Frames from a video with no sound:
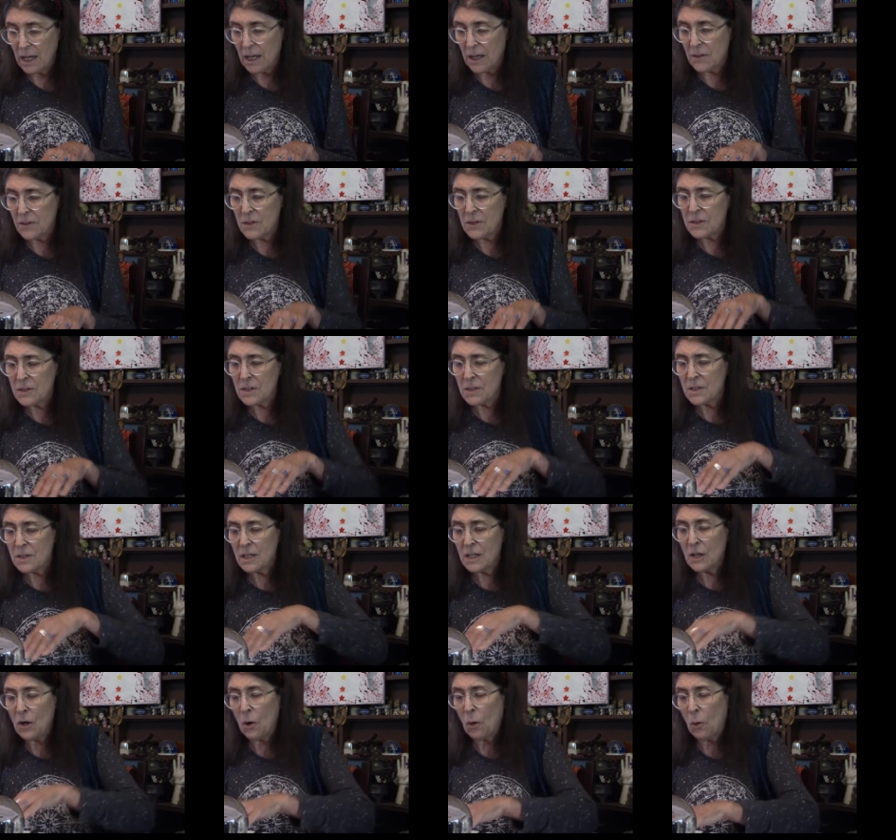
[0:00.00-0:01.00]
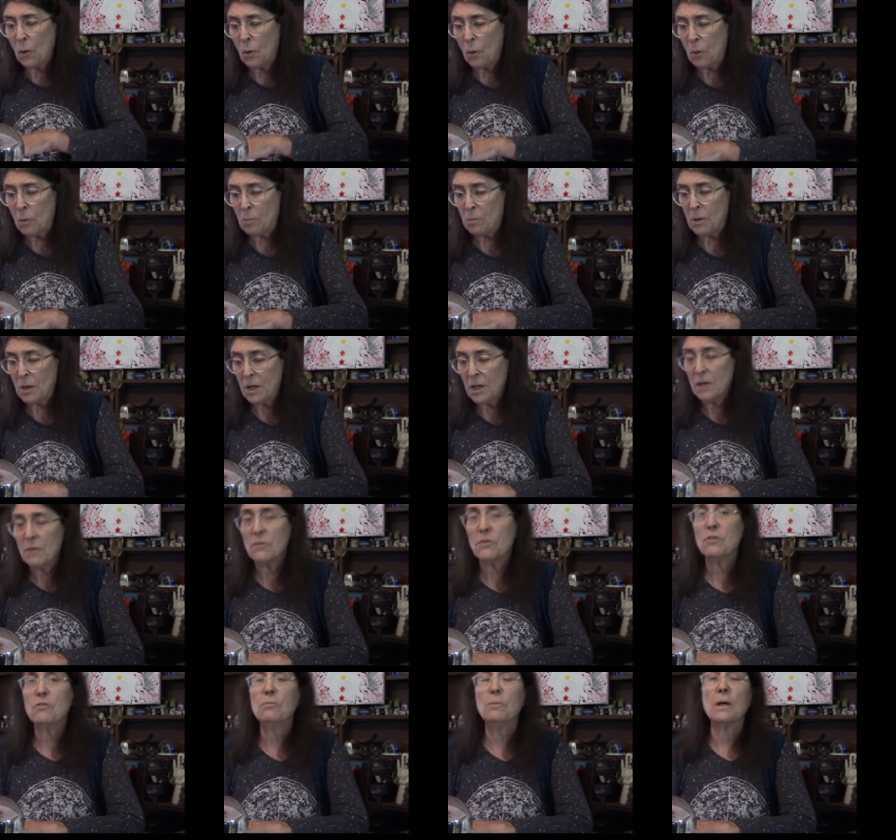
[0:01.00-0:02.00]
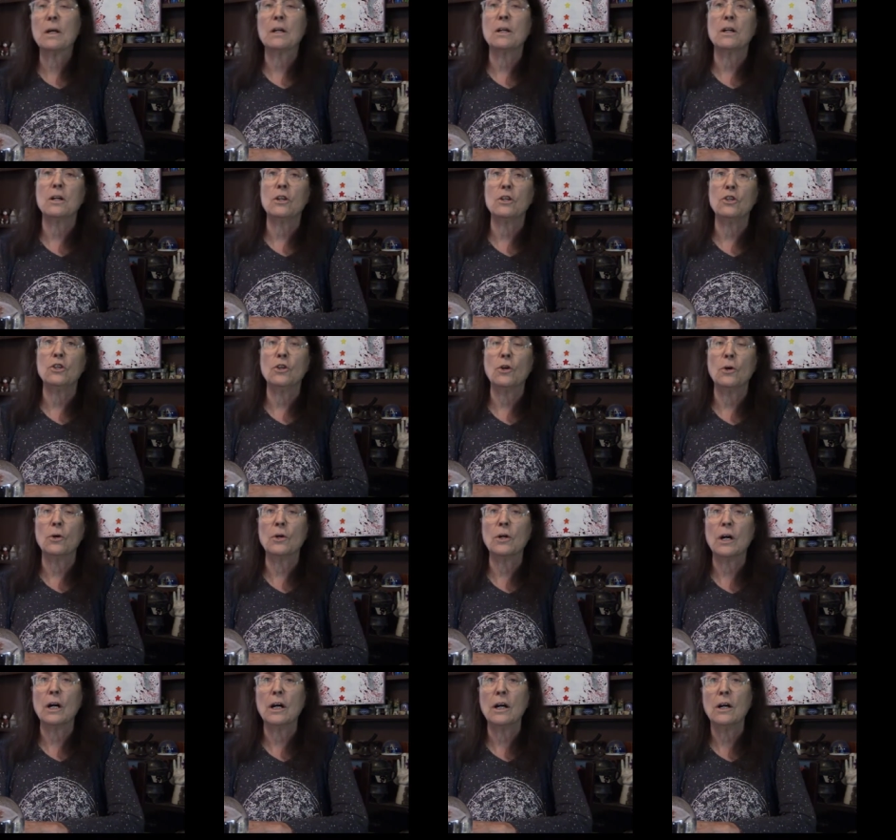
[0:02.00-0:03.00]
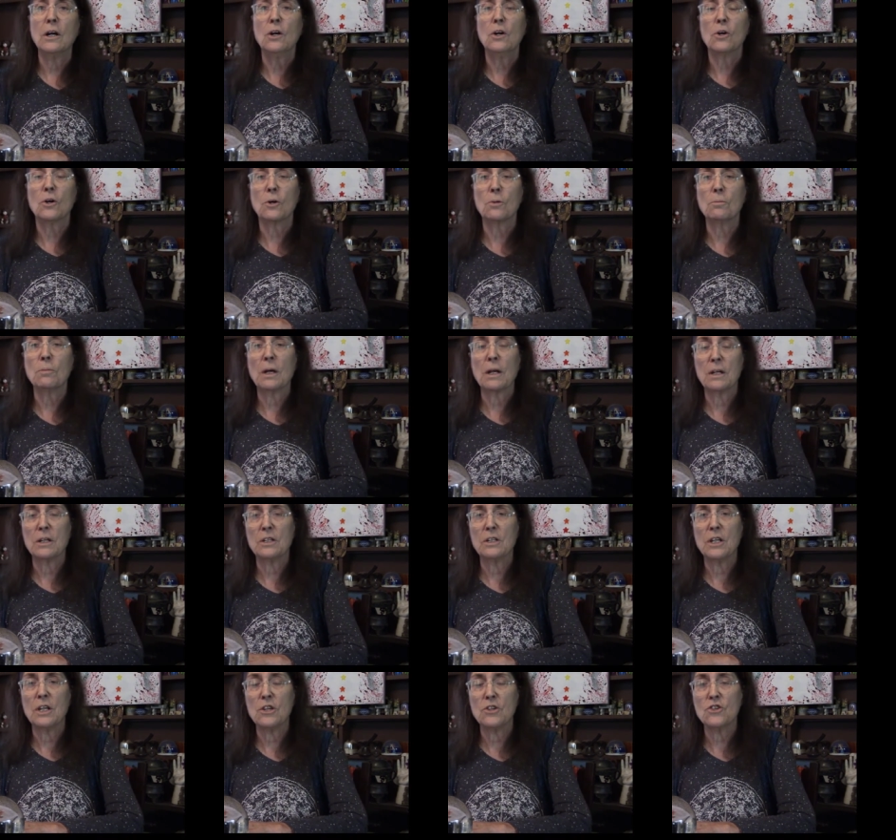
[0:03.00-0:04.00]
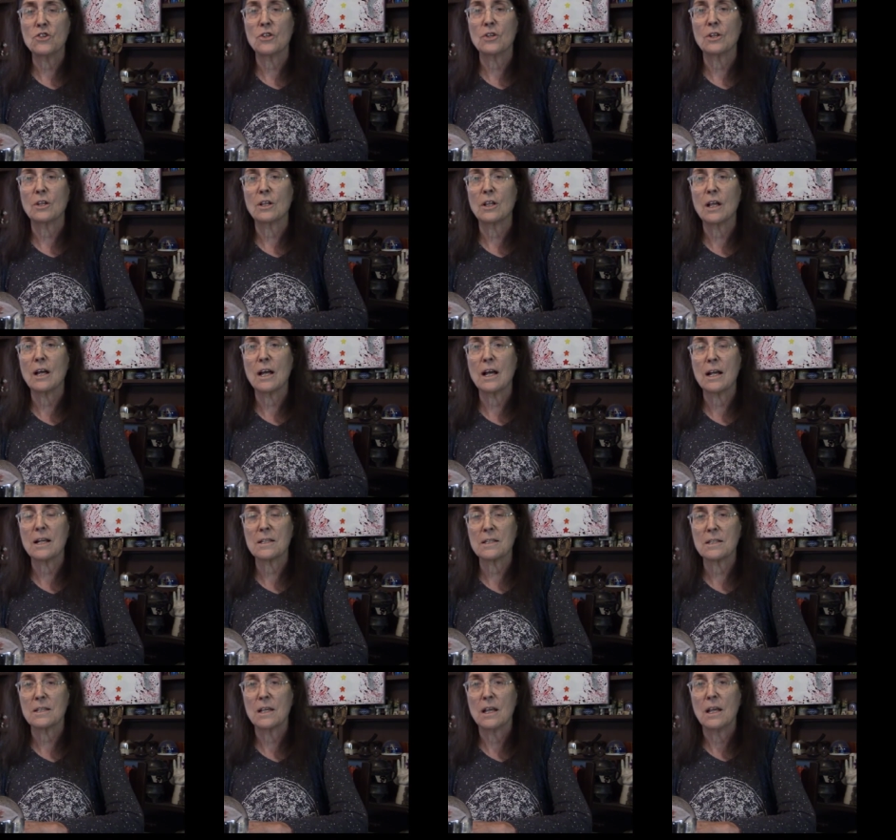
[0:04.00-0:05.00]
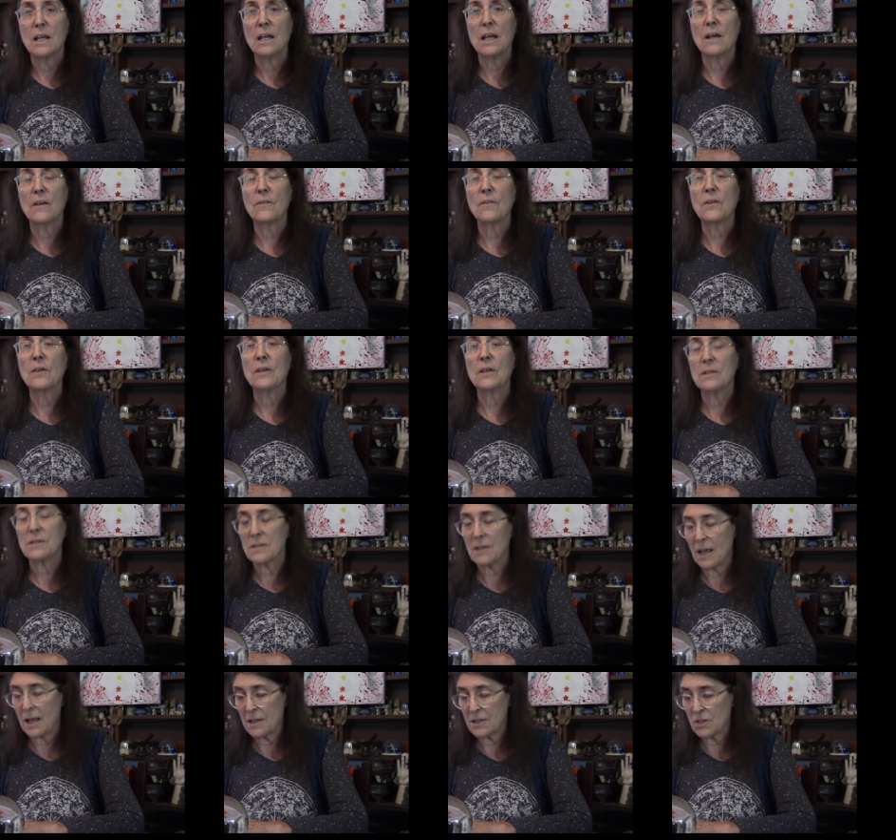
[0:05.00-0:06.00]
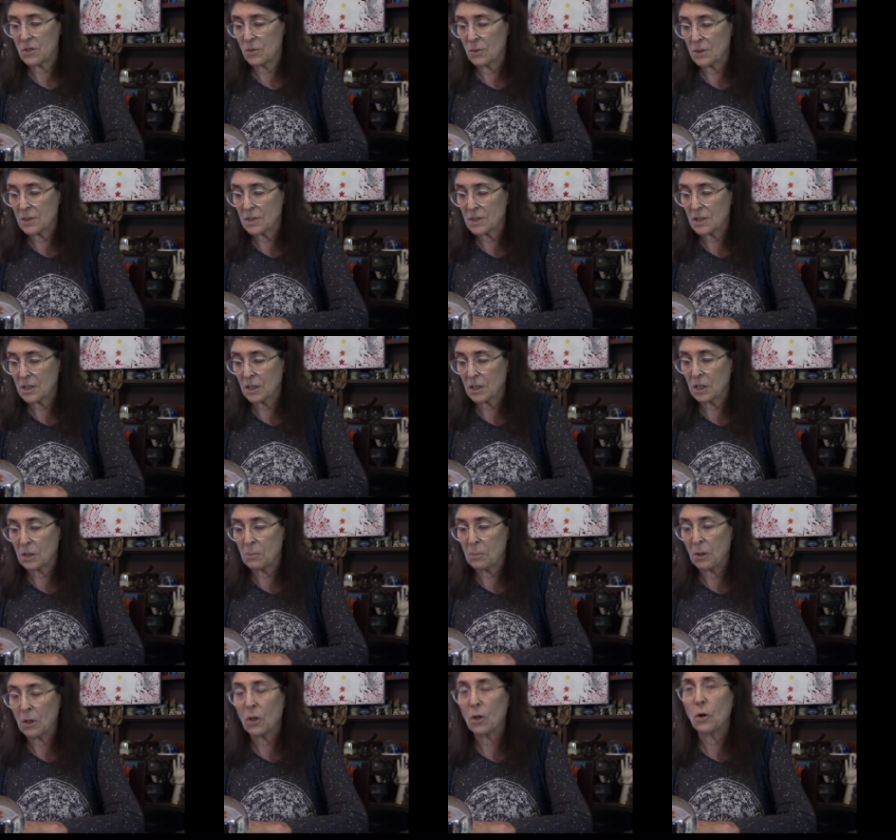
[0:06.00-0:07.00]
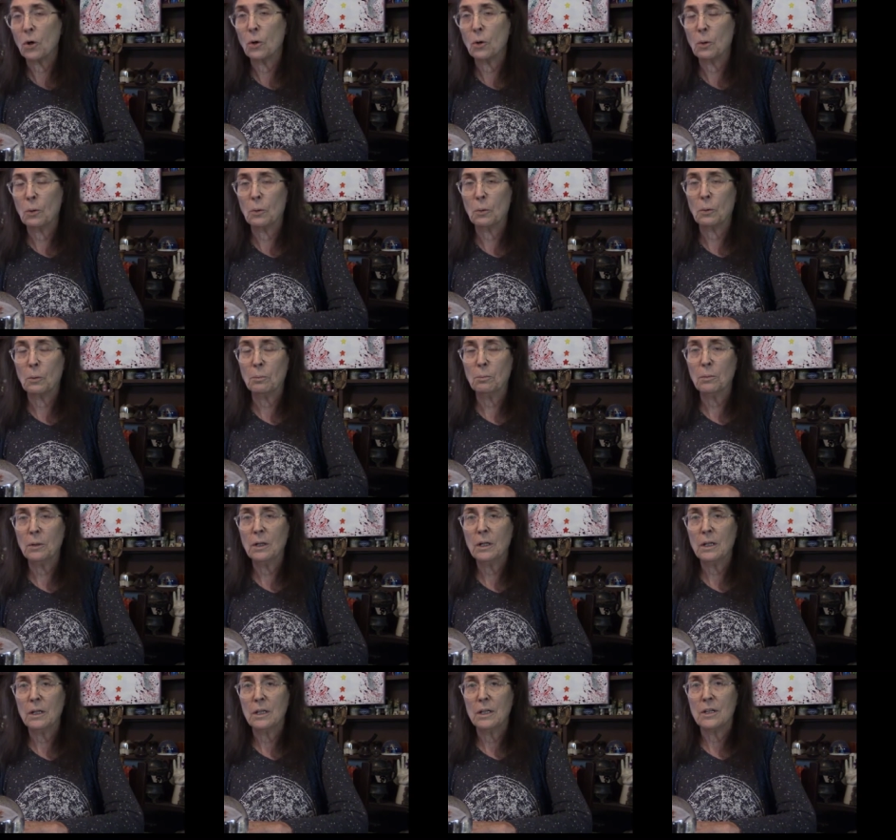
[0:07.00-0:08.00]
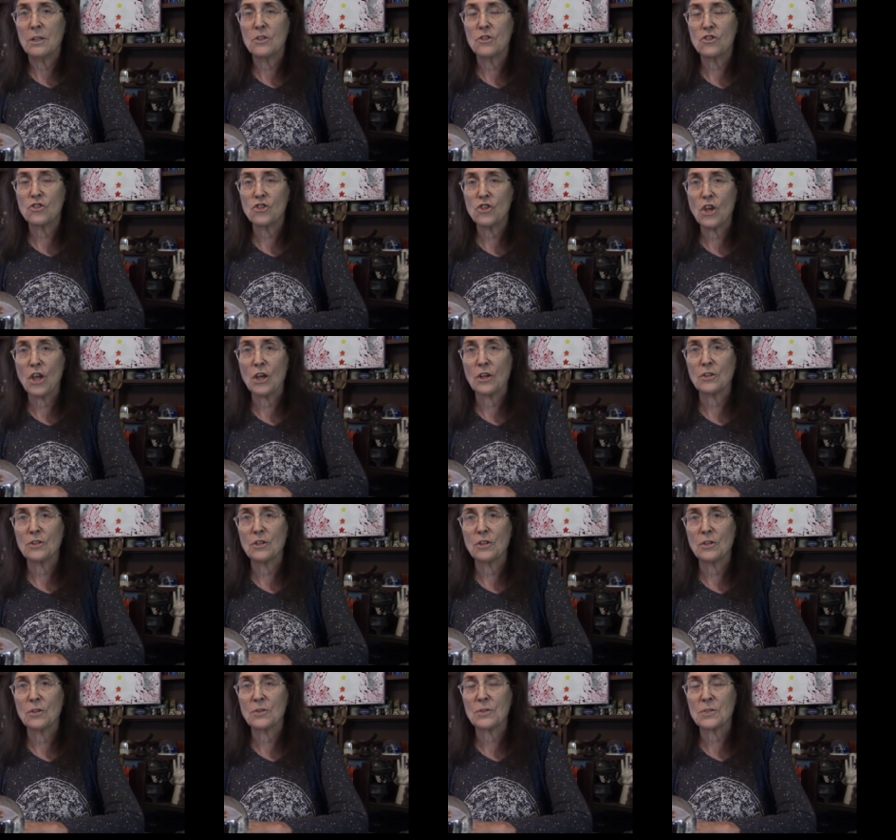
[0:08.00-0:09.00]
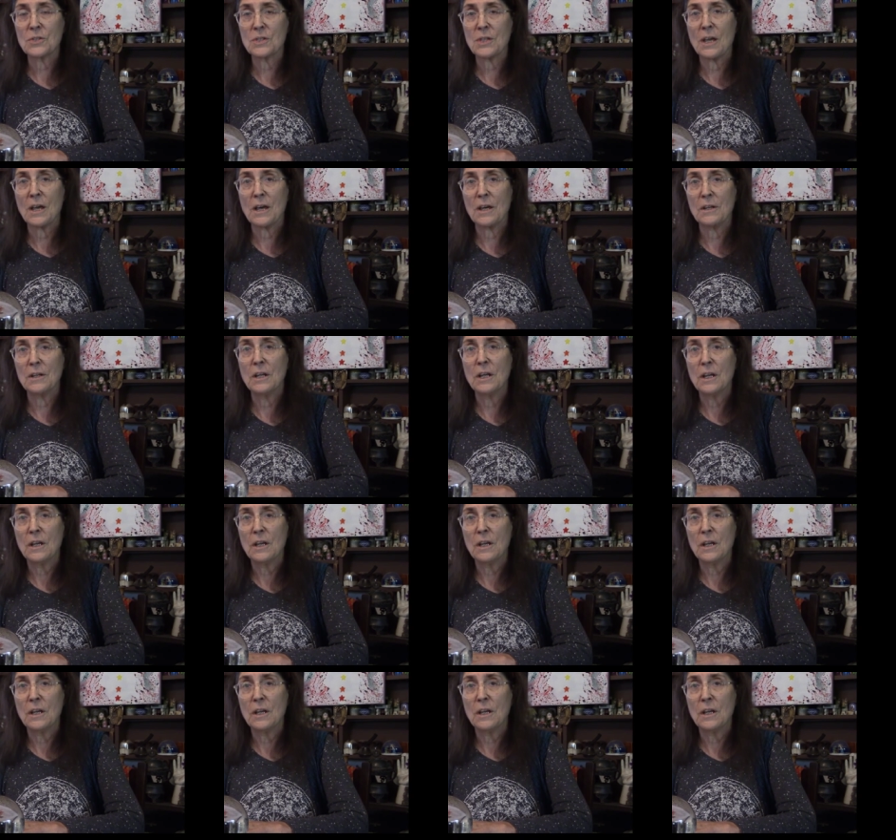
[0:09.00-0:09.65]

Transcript: And this is the Om. If you've been in a yoga or meditation class and the Sanskrit syllable Om is chanted or said,